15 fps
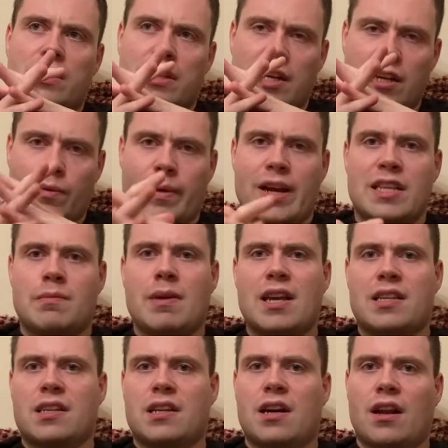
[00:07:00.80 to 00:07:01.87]
either way, it's a
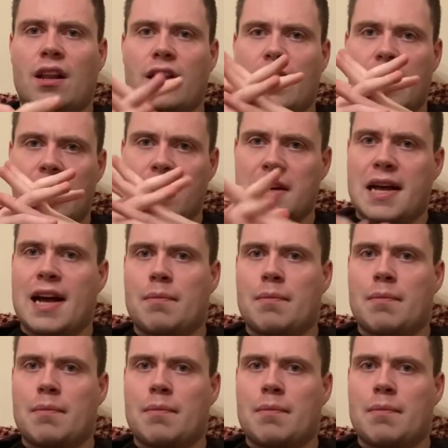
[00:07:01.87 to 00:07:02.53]
Mexican holiday. Ain't gonna